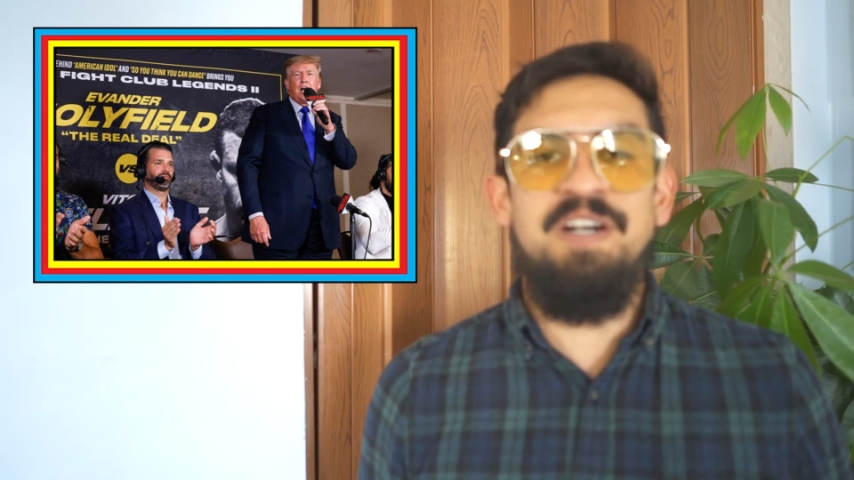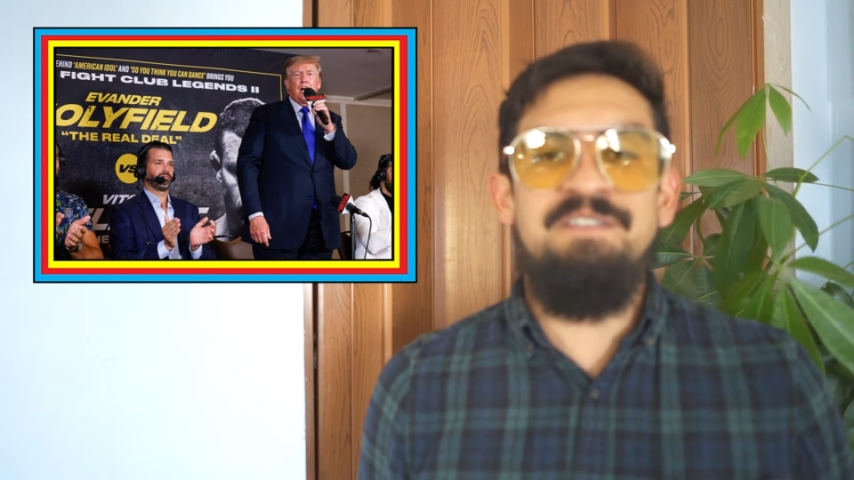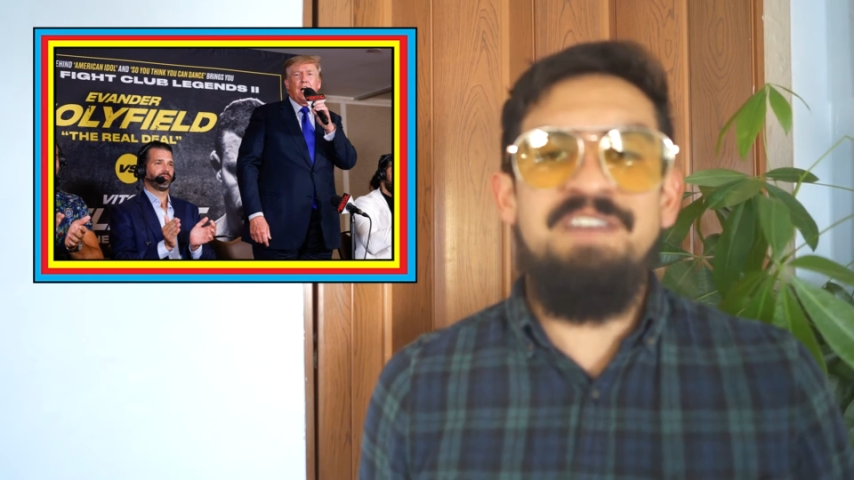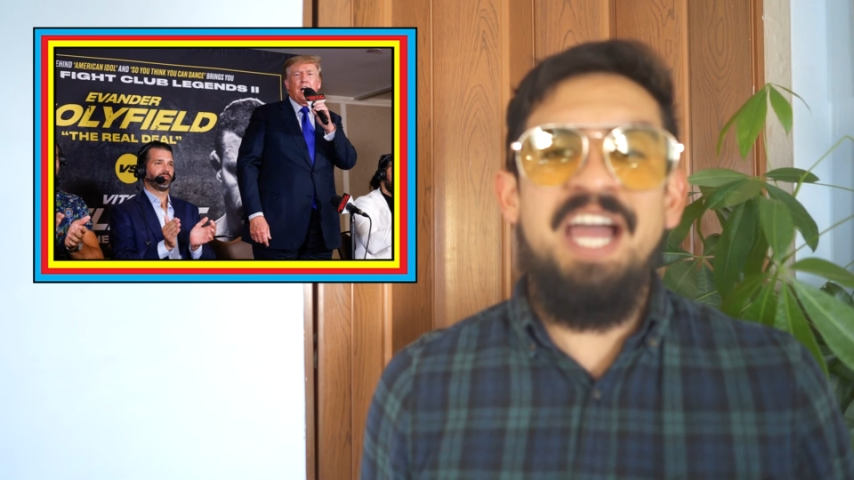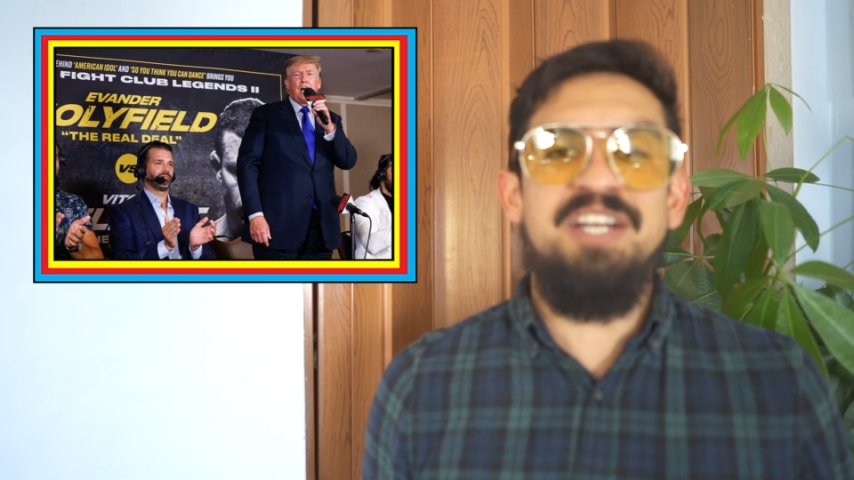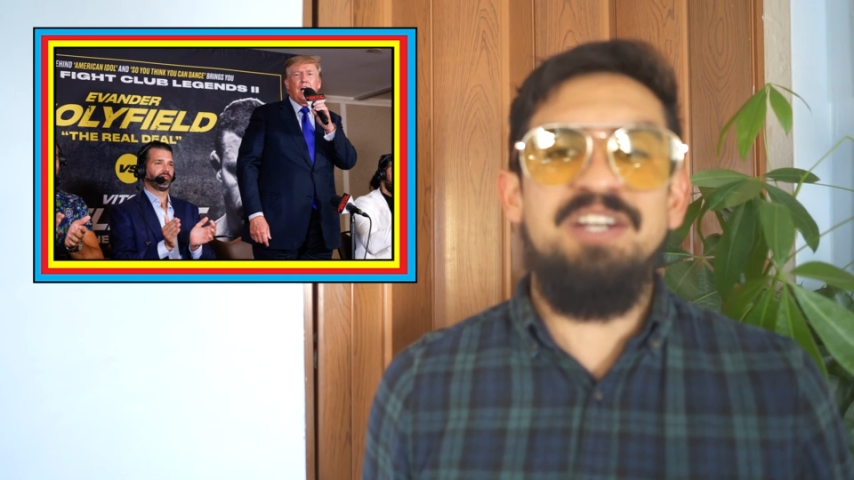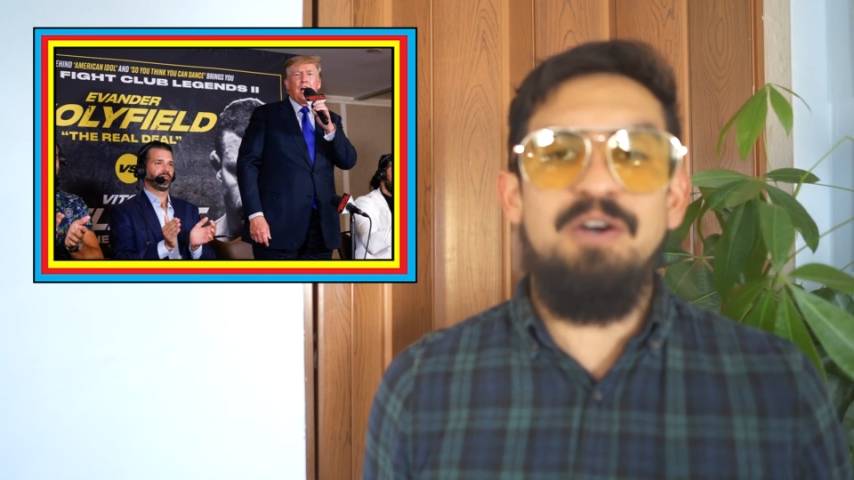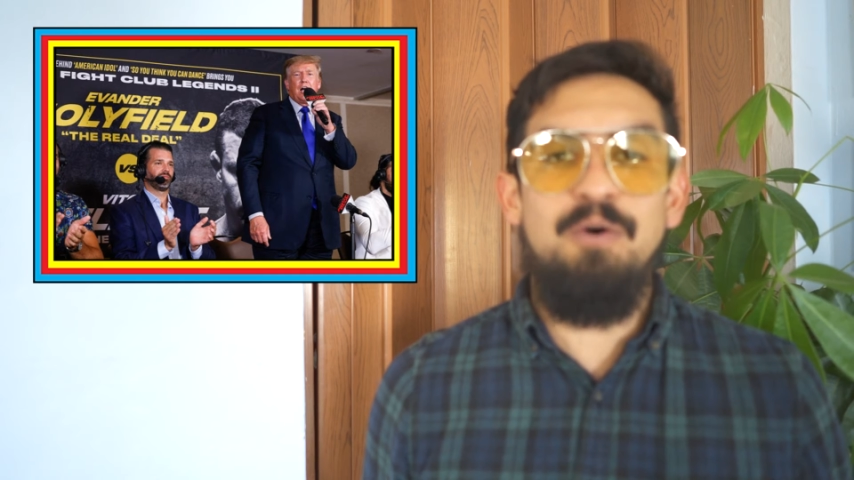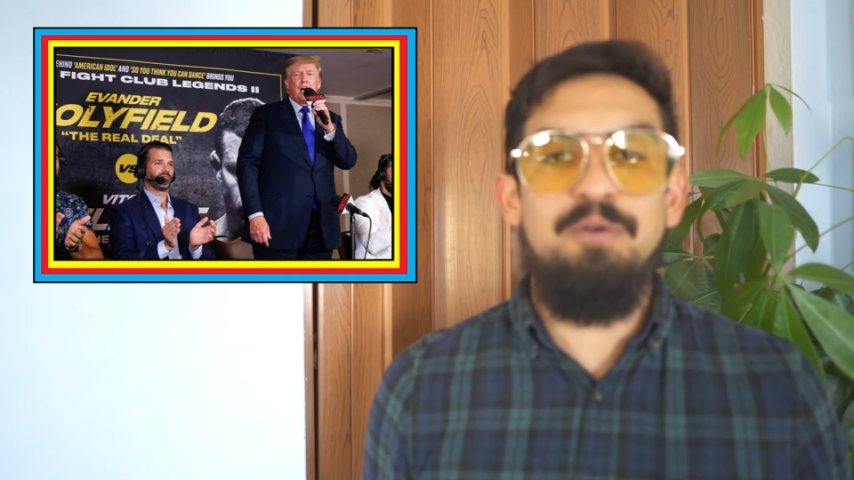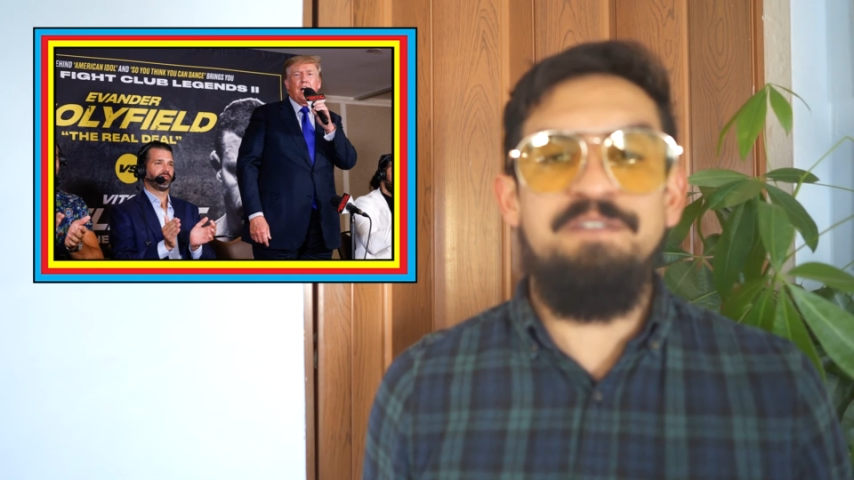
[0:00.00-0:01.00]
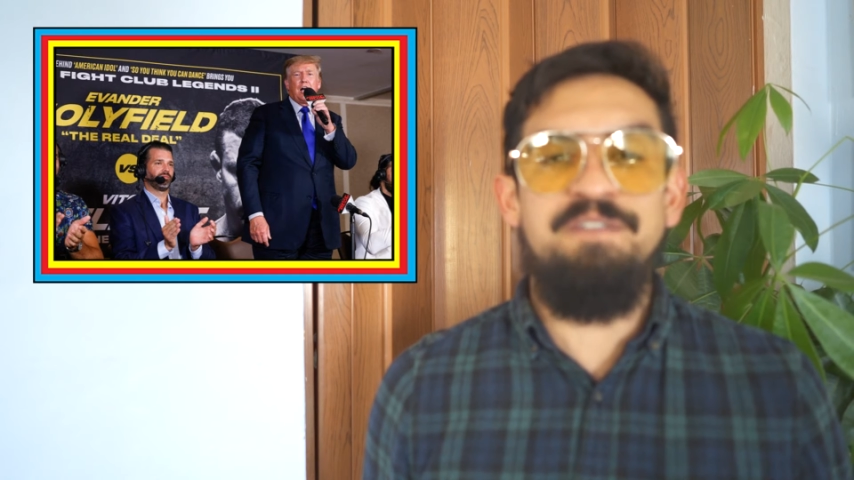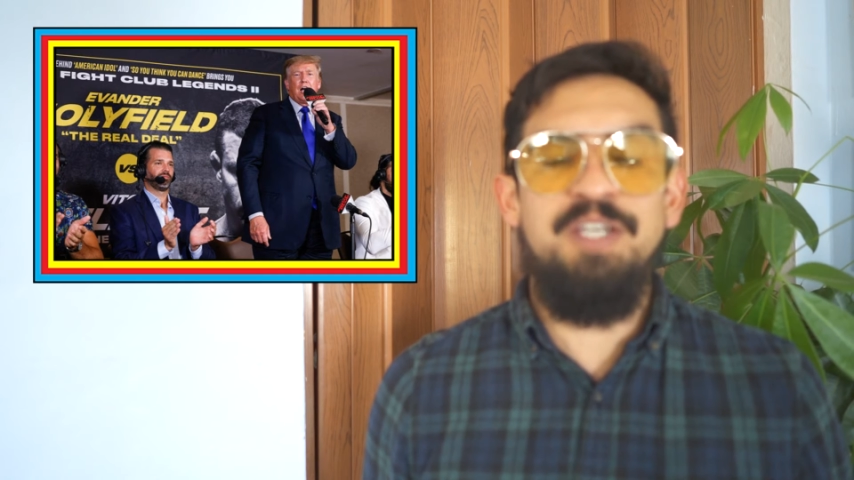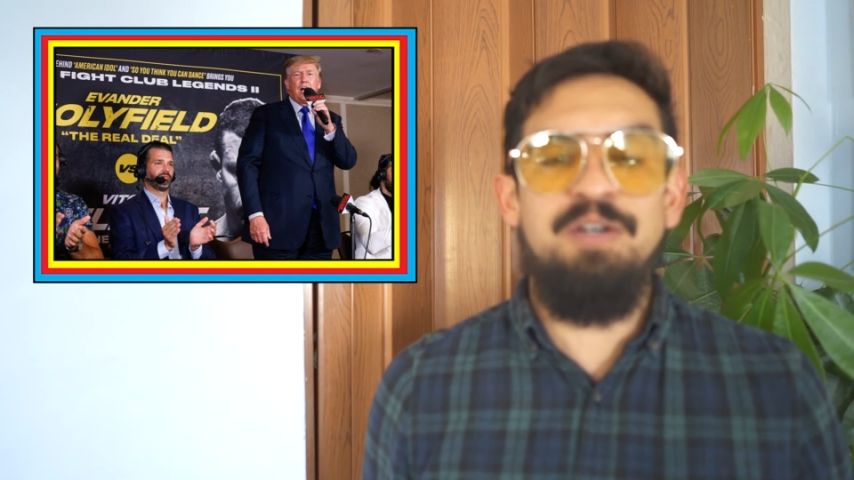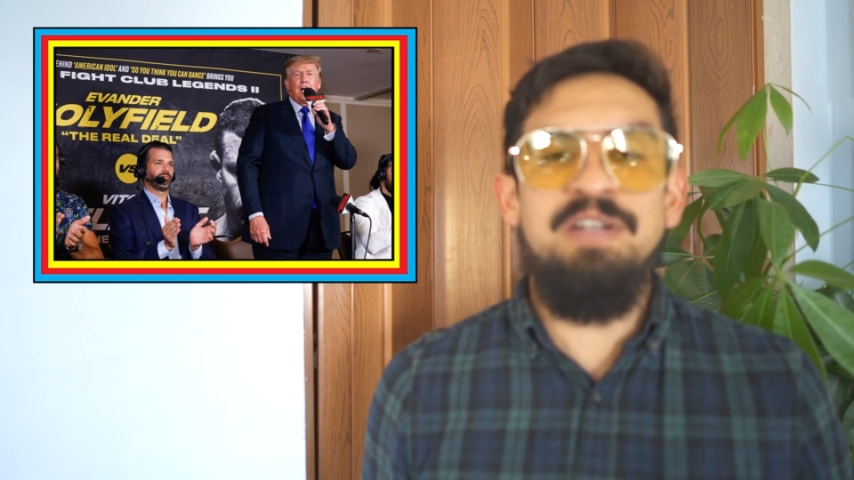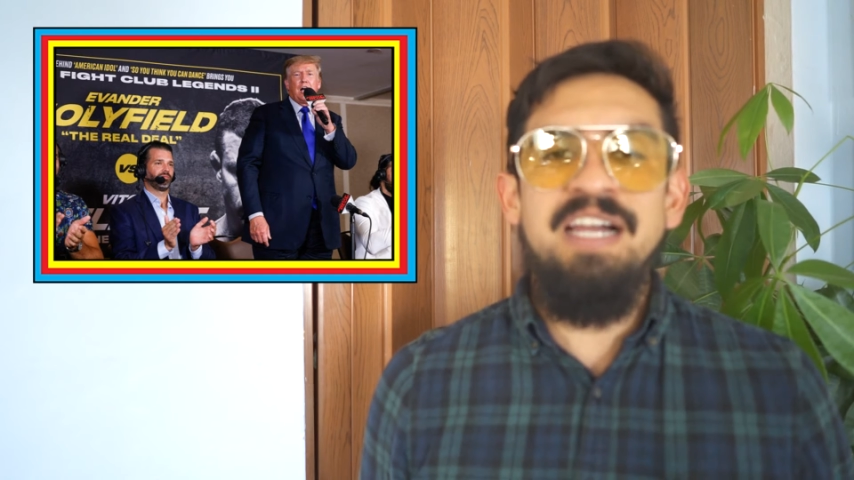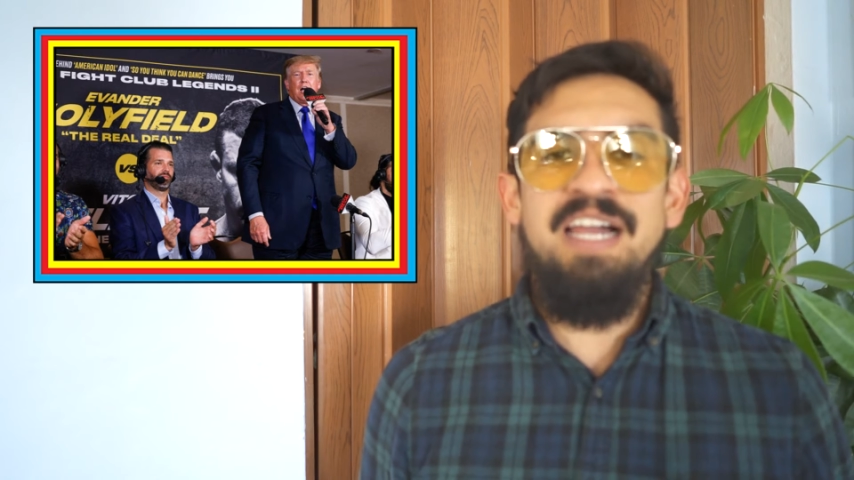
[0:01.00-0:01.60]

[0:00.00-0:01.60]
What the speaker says: Evander Holyfield